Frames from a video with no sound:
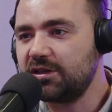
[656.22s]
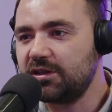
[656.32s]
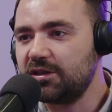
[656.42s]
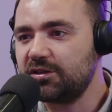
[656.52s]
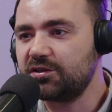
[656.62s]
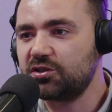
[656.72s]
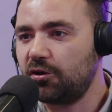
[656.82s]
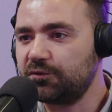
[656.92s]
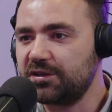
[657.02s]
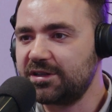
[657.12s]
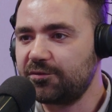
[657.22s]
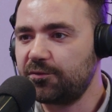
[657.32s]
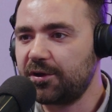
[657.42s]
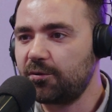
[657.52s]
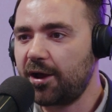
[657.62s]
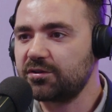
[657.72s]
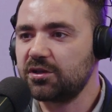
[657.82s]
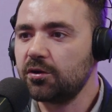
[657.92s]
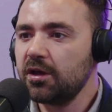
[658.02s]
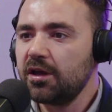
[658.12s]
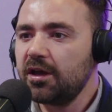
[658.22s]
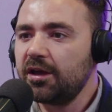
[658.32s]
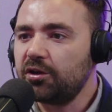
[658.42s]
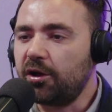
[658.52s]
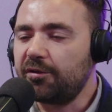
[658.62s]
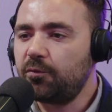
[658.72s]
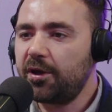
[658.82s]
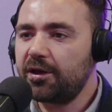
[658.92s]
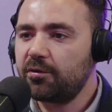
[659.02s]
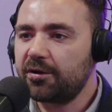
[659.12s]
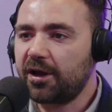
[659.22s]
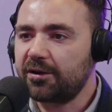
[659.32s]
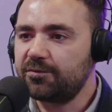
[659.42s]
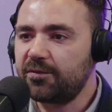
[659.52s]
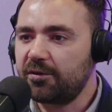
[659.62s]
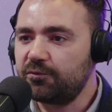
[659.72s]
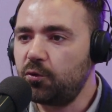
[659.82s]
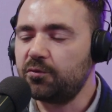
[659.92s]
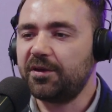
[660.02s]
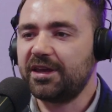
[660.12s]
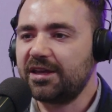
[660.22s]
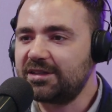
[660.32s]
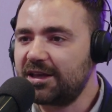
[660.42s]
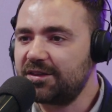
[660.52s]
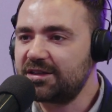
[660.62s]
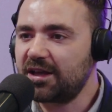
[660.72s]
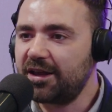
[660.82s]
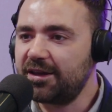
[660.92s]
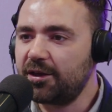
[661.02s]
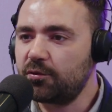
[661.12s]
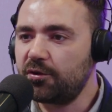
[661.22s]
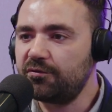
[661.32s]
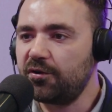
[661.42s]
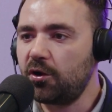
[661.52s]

the softness and everything around. So, if we're kind of then forward thinking, taking this idea of